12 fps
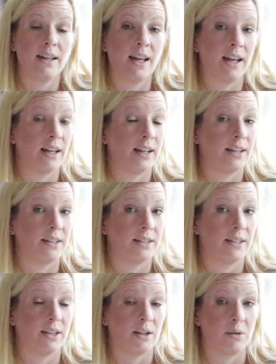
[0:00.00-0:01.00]
and
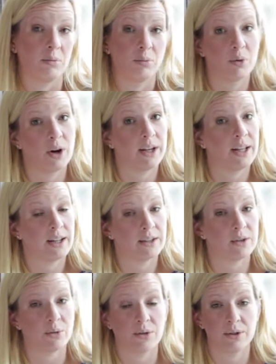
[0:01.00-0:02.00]
the
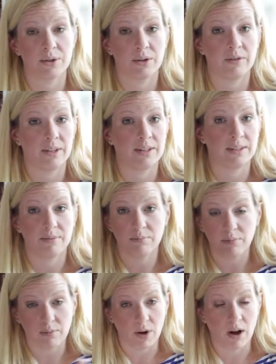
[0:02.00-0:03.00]
product or service
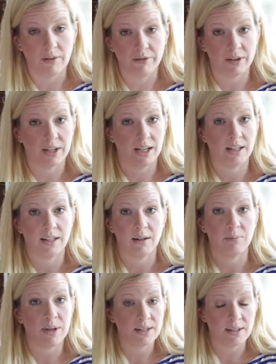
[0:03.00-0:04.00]
offering the
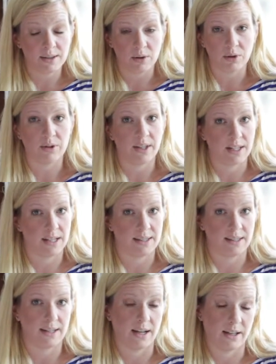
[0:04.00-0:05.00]
business owner, that
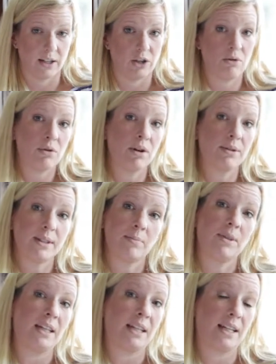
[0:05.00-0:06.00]
he's stuck. You know
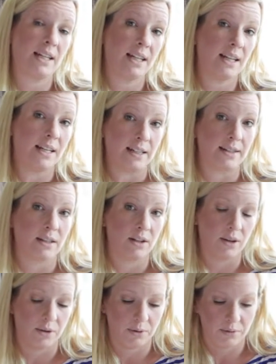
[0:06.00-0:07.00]
something that he doesn't
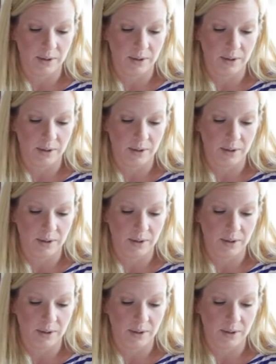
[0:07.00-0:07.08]
know.